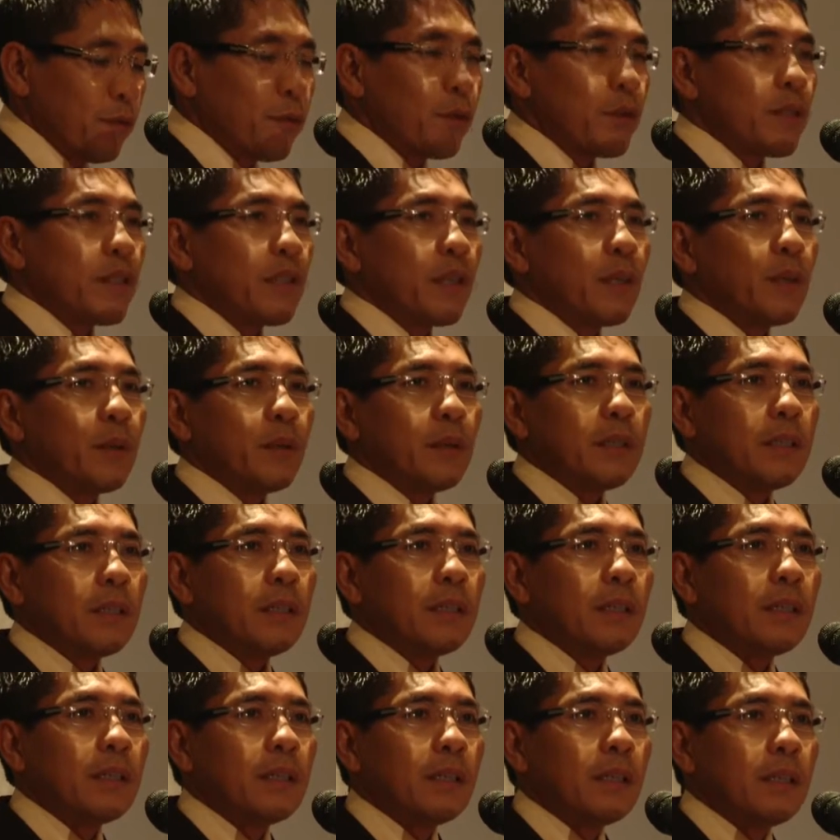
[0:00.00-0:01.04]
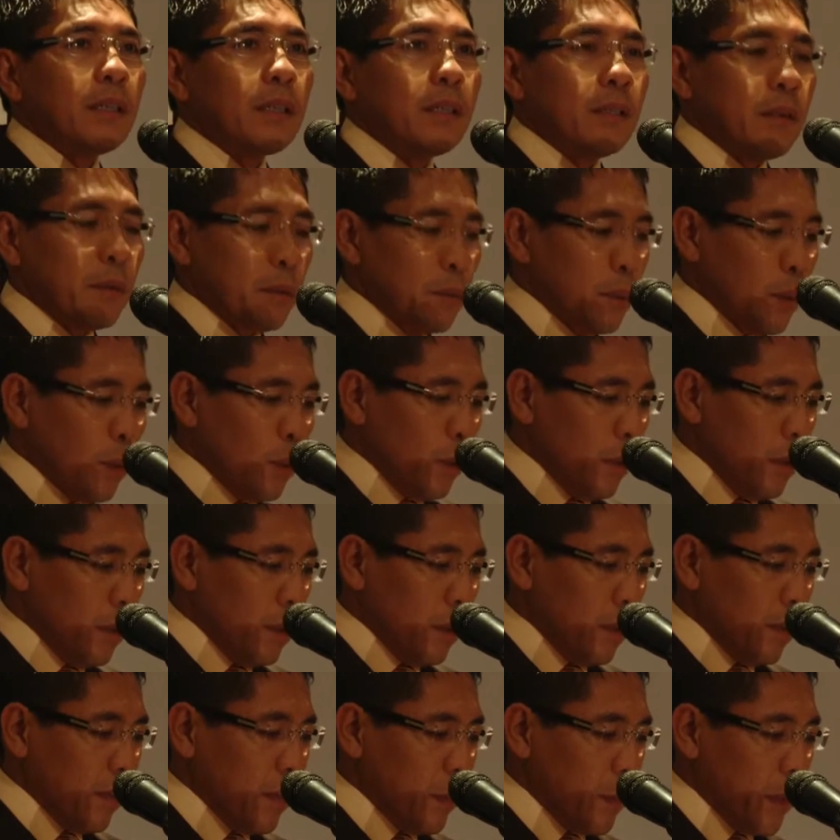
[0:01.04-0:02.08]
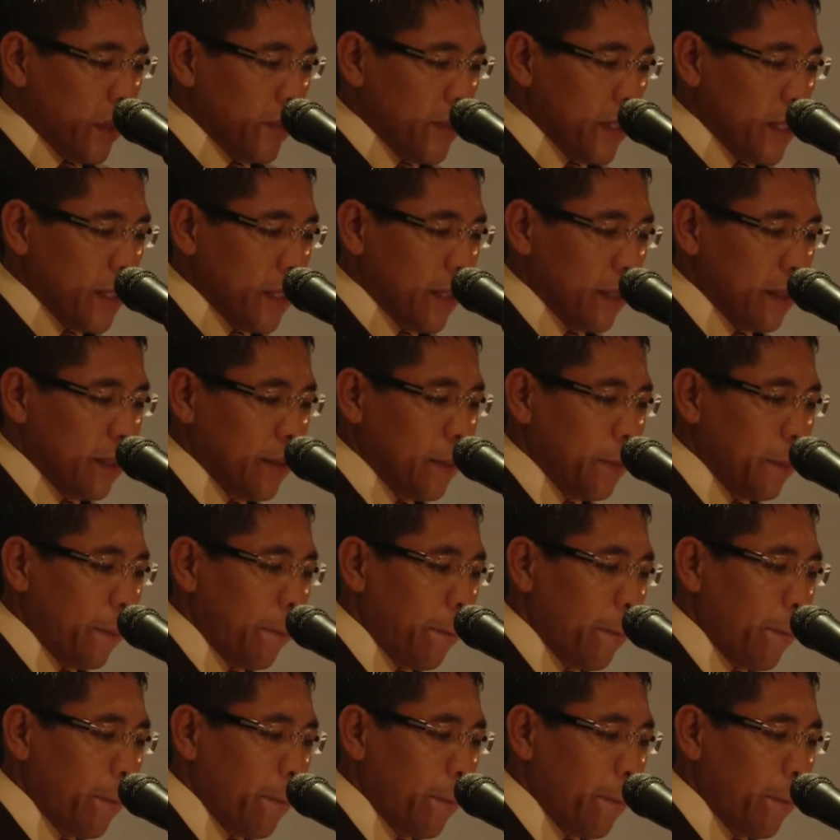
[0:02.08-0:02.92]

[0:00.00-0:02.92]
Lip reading: Food Security, the role of the private sector.